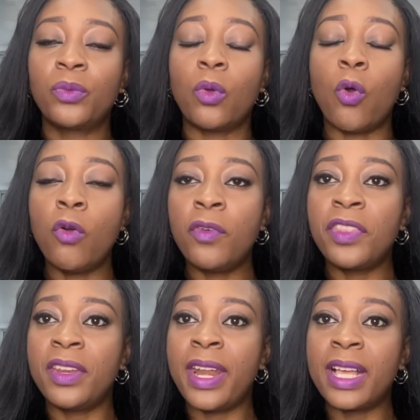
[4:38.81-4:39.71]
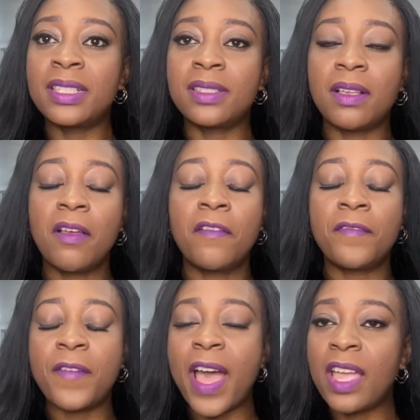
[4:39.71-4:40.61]
over the next
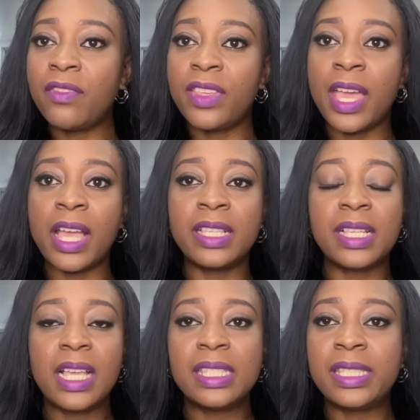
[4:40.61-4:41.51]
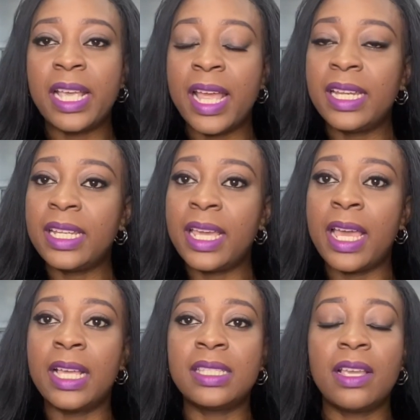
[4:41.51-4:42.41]
five years, 10
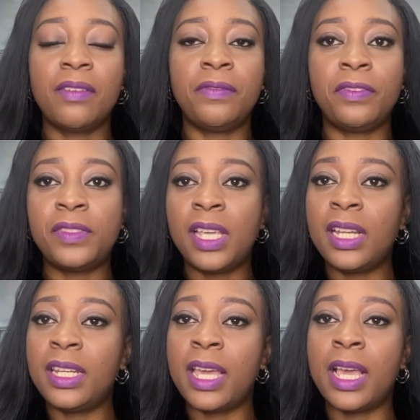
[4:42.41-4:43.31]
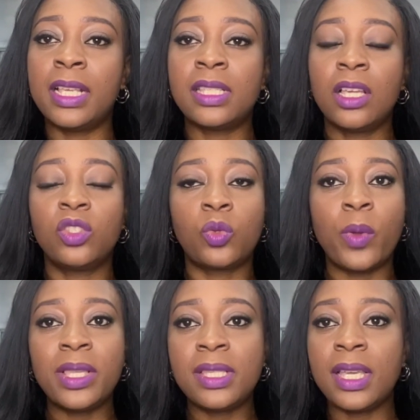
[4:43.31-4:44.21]
years, 15 years,
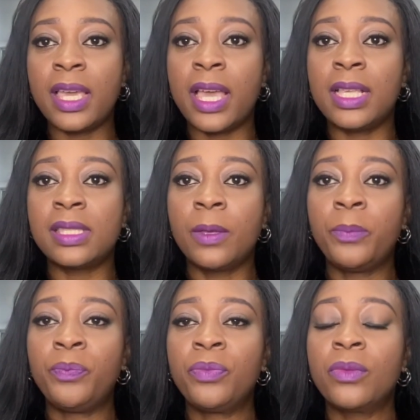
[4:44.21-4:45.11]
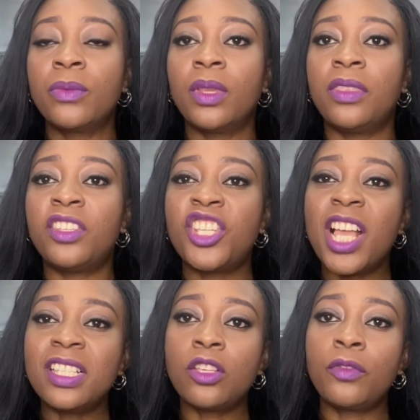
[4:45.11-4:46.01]
20 years, the
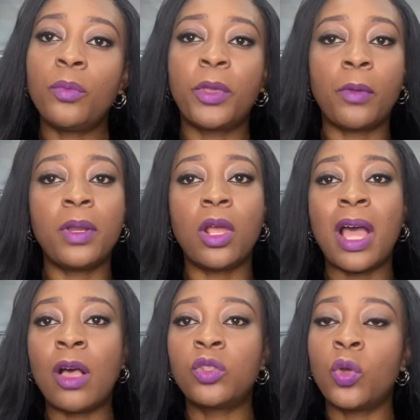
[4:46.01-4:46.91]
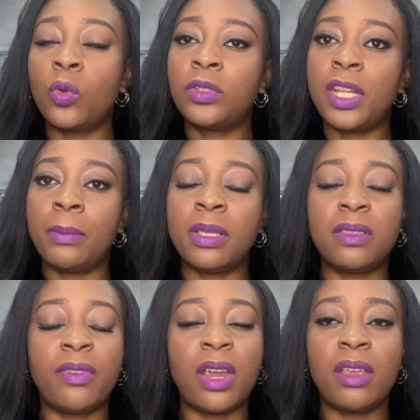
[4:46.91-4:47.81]
chances of you becoming a household name
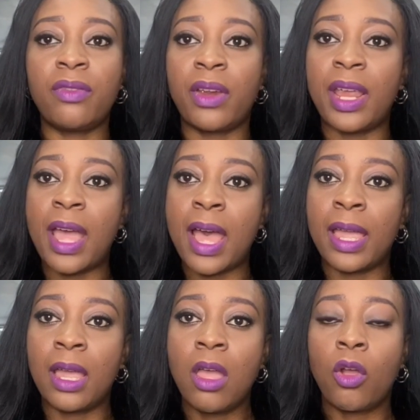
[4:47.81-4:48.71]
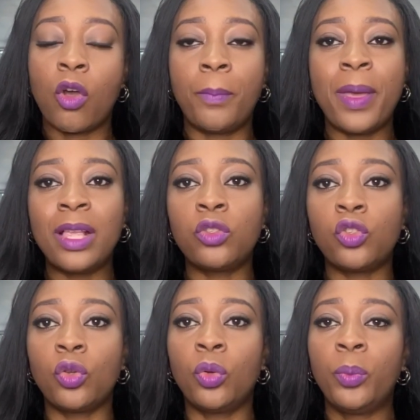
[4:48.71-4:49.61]
is very, very high compared
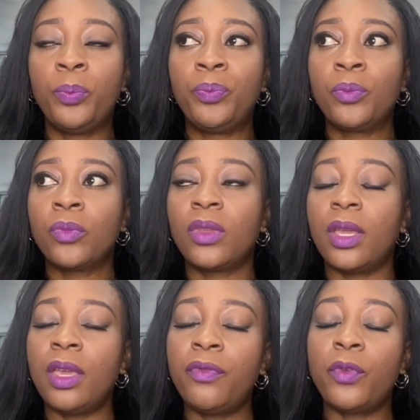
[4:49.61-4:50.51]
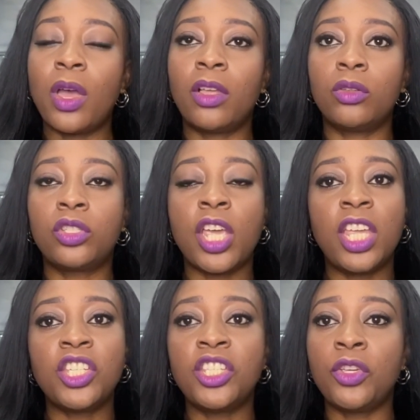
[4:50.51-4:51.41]
to if you're
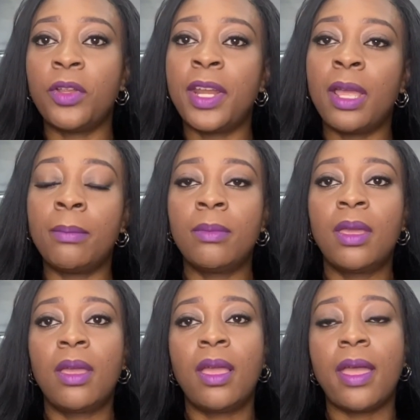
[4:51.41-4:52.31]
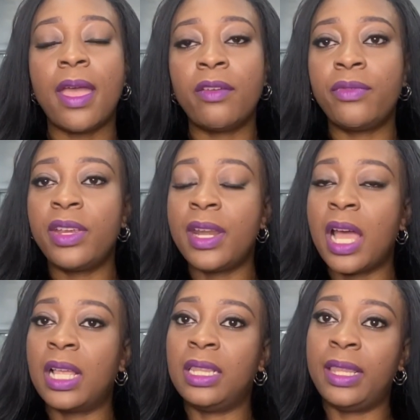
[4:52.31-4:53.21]
changing your name every
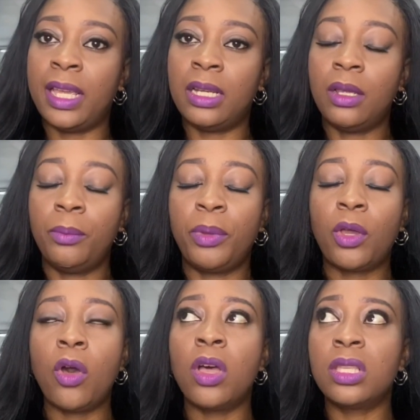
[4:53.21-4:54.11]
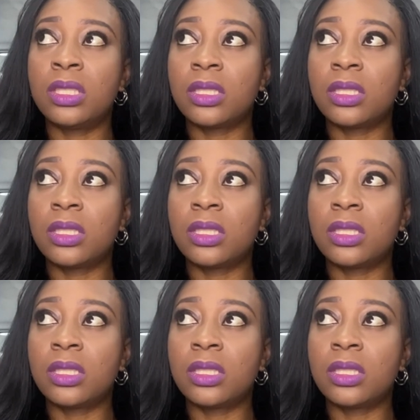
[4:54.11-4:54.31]
now and then because